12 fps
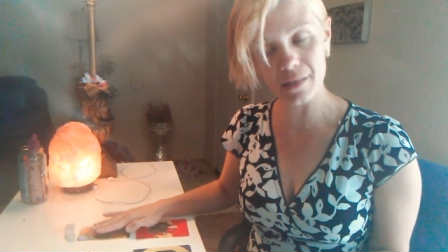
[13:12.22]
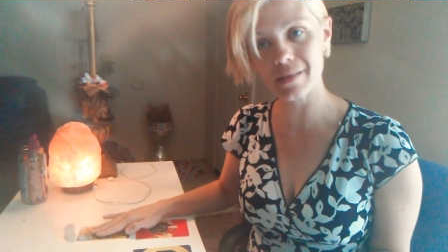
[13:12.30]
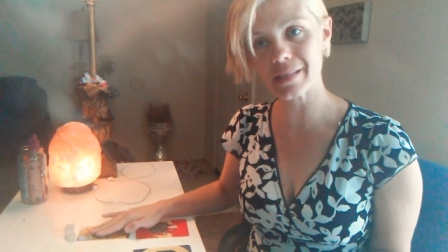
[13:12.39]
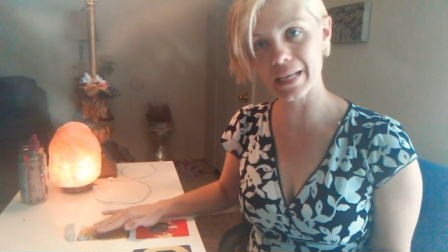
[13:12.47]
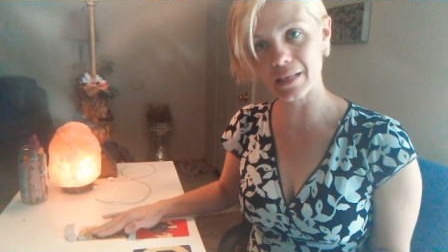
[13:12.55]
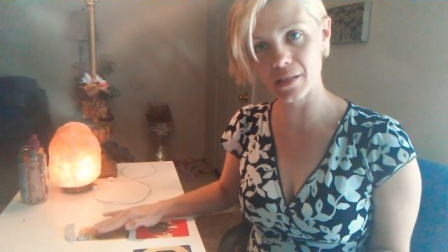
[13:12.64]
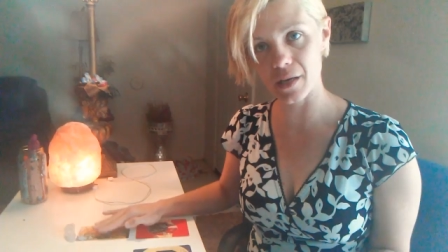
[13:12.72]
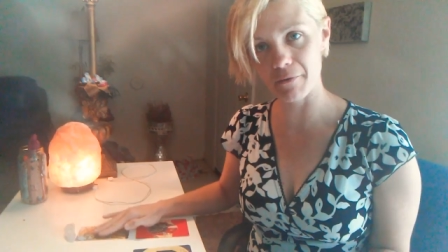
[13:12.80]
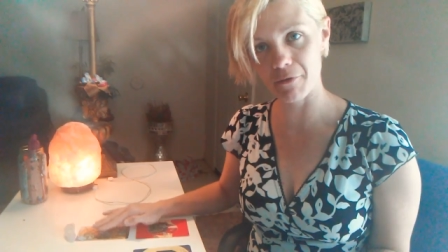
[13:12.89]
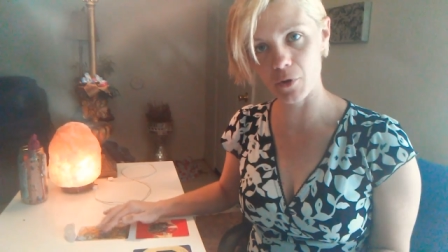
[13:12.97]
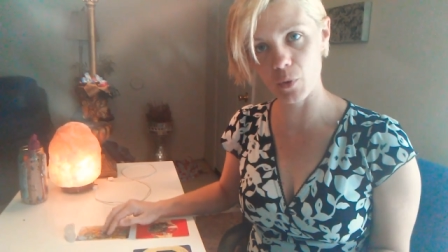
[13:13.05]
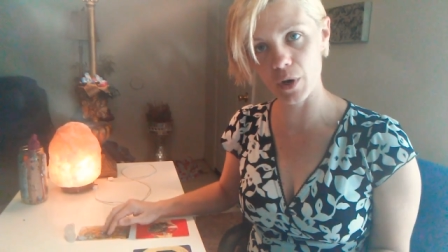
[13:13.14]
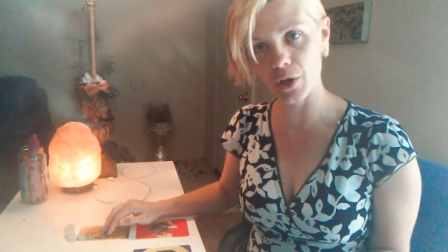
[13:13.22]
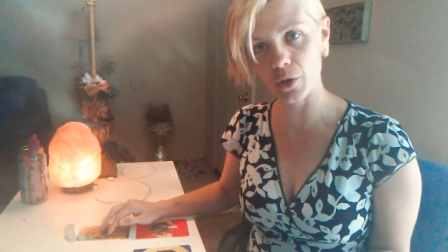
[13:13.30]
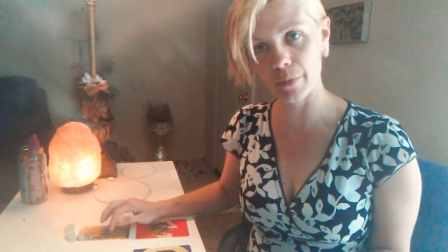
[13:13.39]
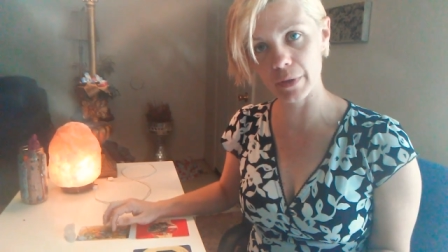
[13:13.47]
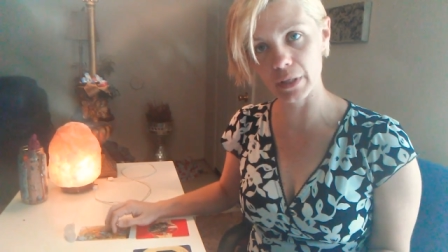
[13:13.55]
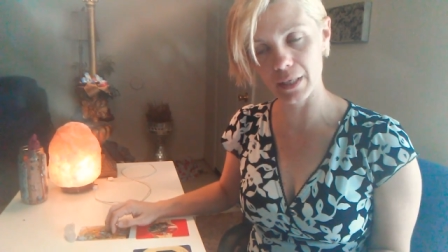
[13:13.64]
to stand up for what you
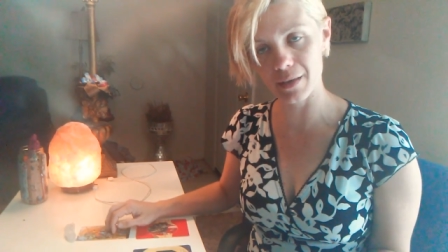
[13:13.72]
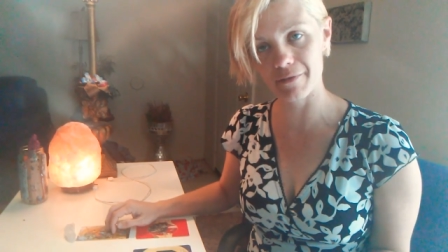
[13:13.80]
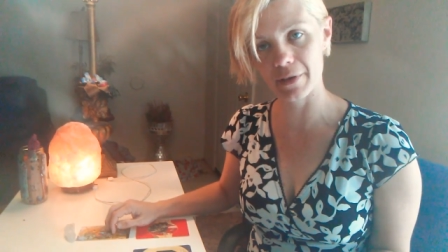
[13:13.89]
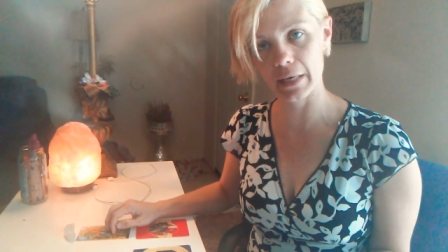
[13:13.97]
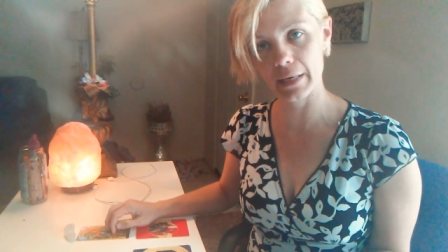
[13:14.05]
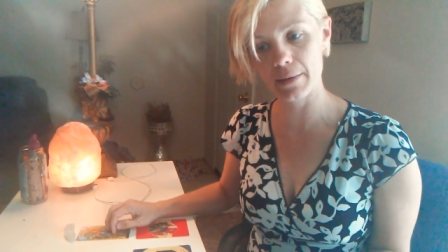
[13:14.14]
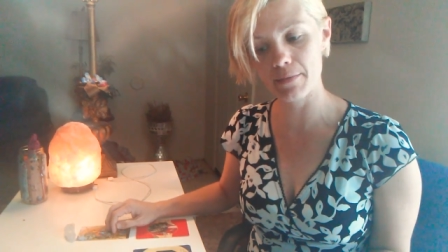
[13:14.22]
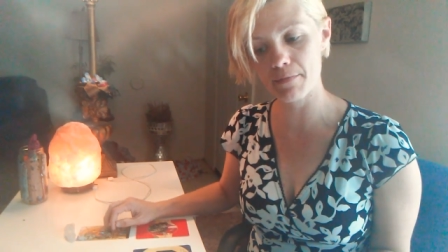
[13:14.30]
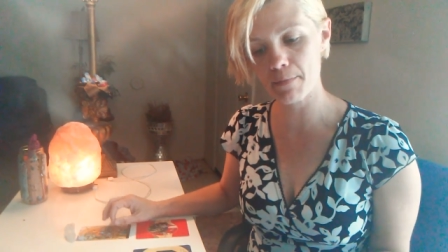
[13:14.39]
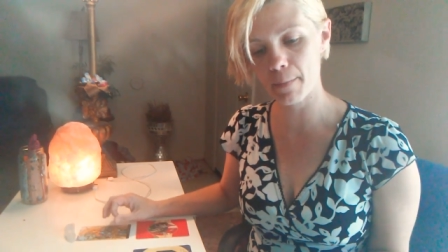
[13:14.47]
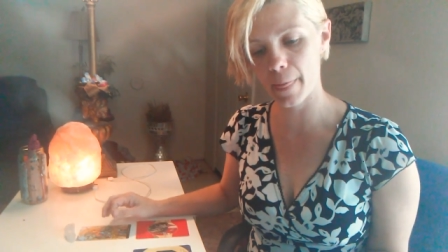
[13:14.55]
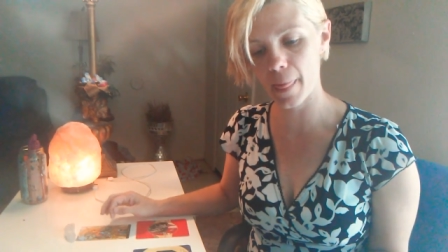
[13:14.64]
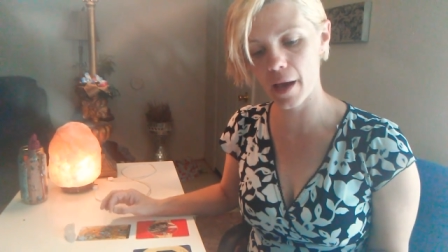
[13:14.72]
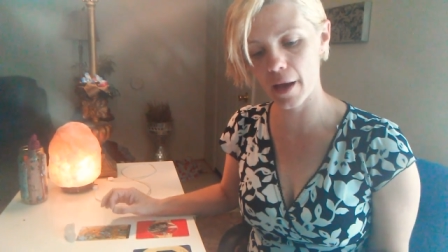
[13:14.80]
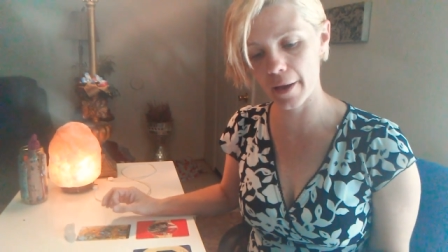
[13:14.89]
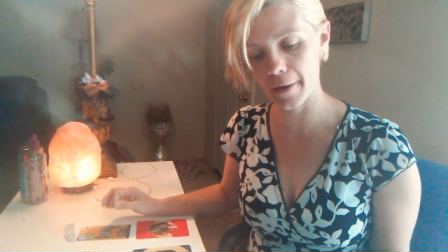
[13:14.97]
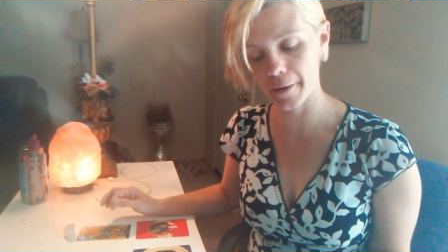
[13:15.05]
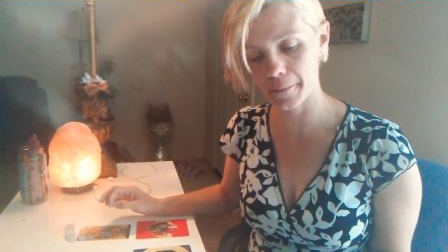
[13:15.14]
believe in.
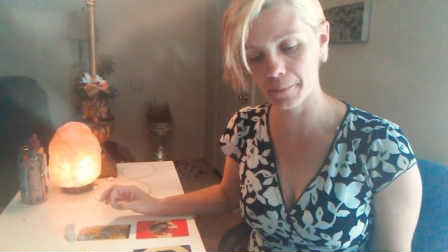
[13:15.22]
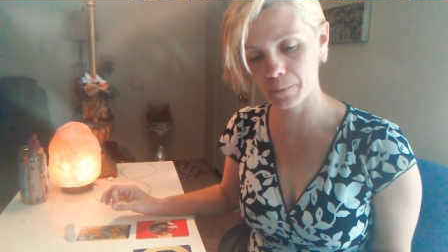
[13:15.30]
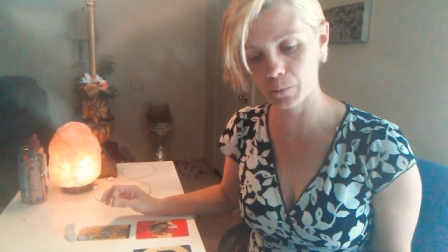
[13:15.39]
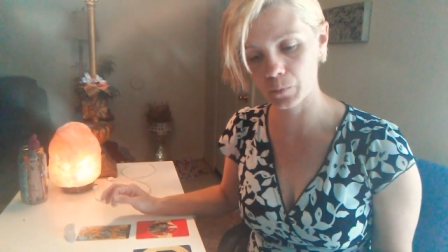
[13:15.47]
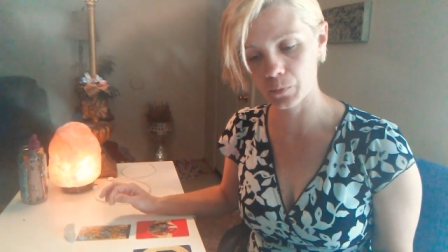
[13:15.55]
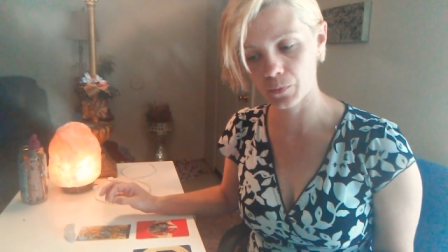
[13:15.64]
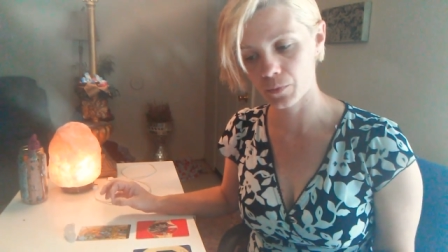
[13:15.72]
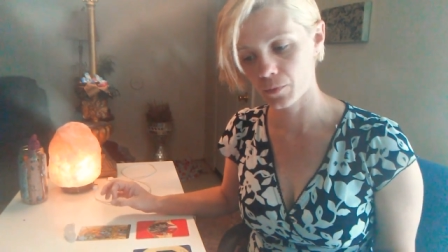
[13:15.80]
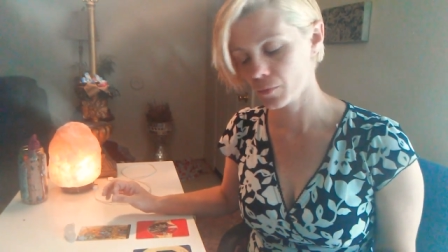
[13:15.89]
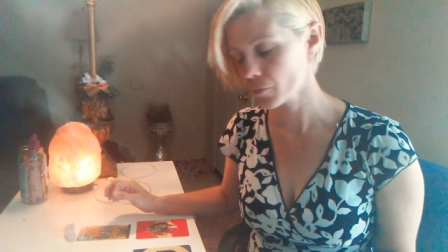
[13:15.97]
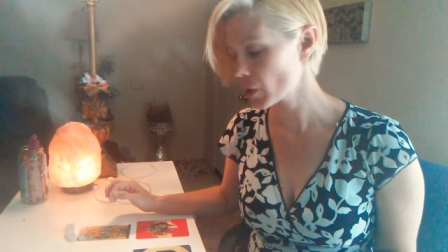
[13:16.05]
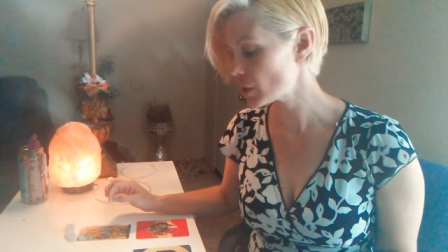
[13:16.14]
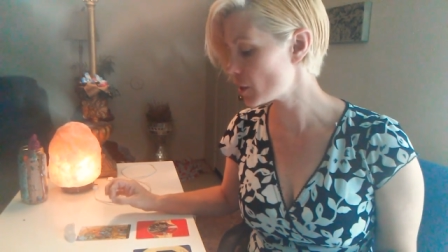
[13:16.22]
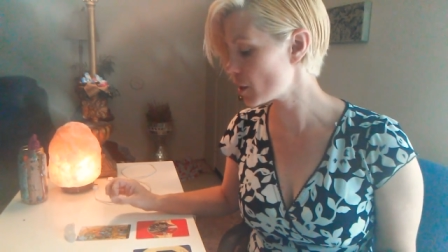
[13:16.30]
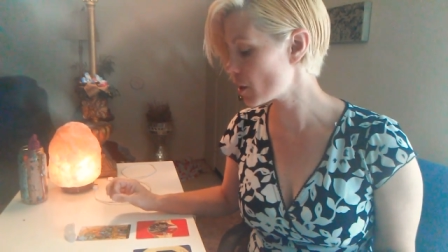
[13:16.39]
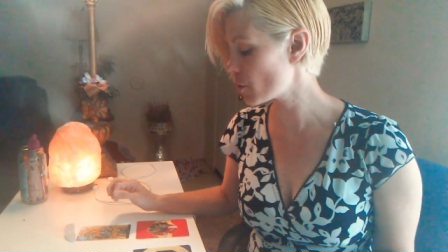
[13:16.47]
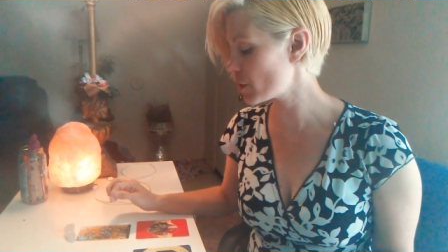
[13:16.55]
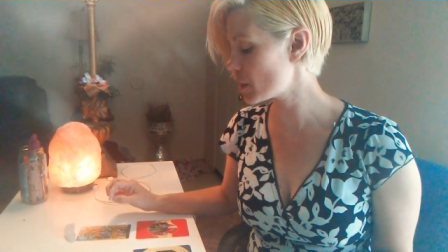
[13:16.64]
Um, you
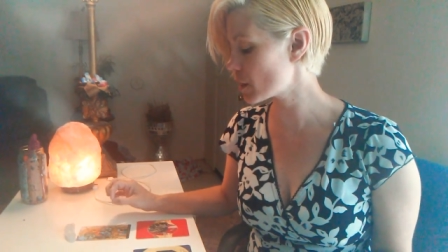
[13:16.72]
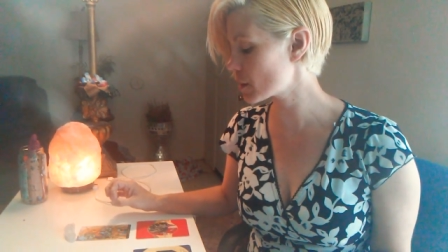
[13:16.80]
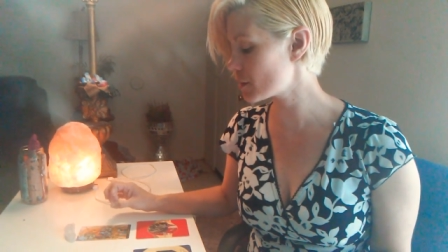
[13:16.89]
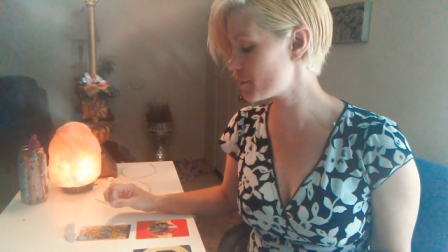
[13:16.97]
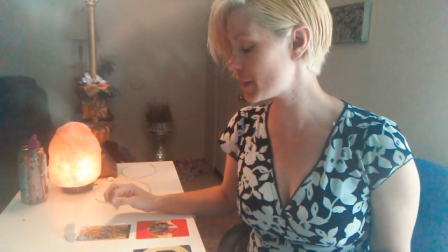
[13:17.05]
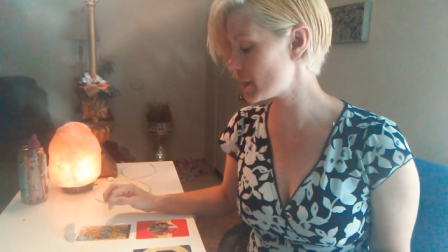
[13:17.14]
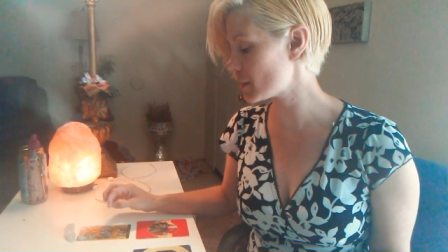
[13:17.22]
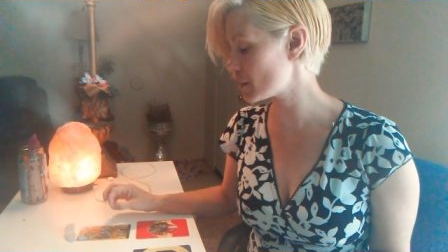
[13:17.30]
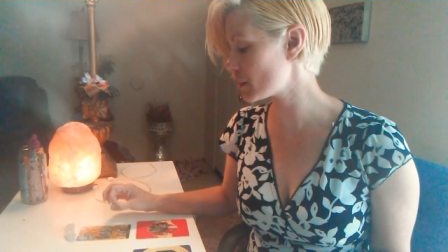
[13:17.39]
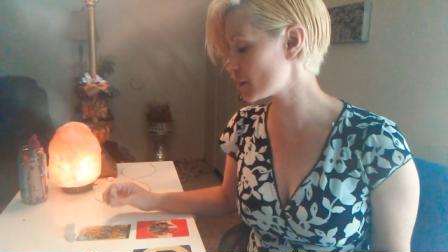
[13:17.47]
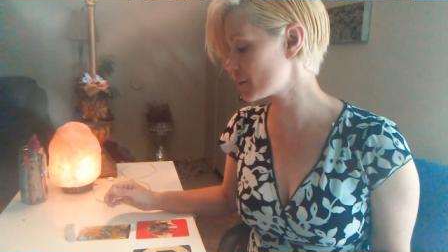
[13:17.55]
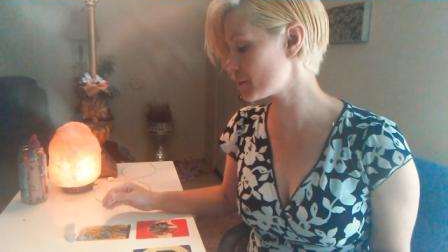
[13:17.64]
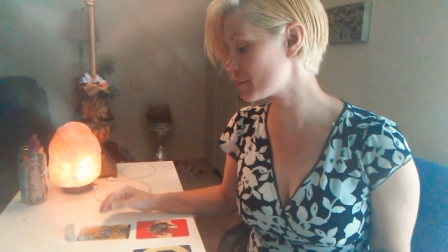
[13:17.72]
know, and it could be